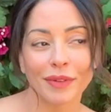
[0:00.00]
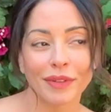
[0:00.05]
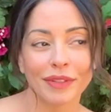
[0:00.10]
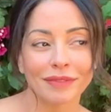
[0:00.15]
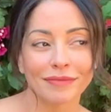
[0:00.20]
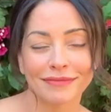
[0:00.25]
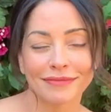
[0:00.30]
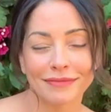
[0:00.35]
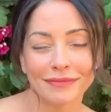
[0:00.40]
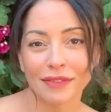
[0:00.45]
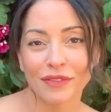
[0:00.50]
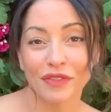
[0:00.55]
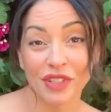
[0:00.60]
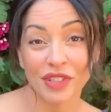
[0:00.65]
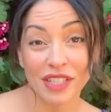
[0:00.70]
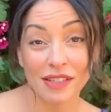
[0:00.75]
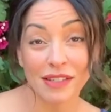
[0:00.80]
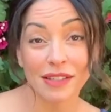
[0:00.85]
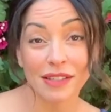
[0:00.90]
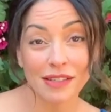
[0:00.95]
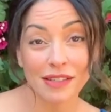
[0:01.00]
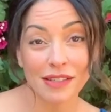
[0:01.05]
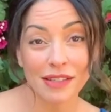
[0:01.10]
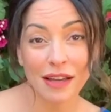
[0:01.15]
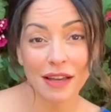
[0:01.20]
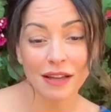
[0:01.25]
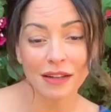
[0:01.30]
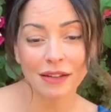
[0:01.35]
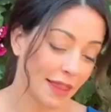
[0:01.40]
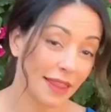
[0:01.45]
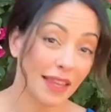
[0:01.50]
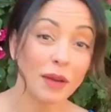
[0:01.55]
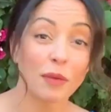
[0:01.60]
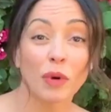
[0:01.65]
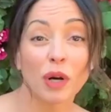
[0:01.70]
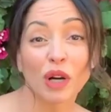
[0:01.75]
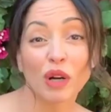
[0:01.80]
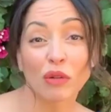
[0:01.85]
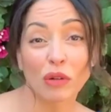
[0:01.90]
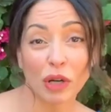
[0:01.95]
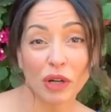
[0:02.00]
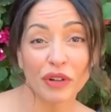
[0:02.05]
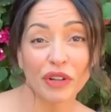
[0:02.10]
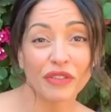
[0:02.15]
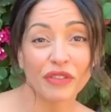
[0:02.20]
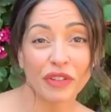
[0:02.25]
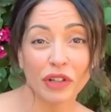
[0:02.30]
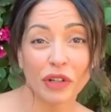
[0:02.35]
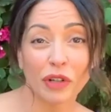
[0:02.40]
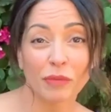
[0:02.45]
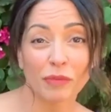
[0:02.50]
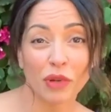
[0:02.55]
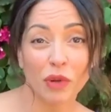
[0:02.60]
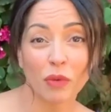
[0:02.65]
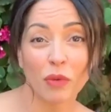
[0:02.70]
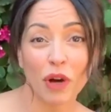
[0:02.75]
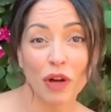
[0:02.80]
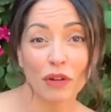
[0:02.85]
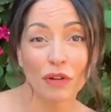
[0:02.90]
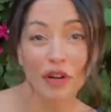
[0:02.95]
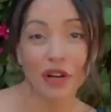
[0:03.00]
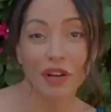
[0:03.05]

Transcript: I mean, fence does that. They won't grow if you don't put water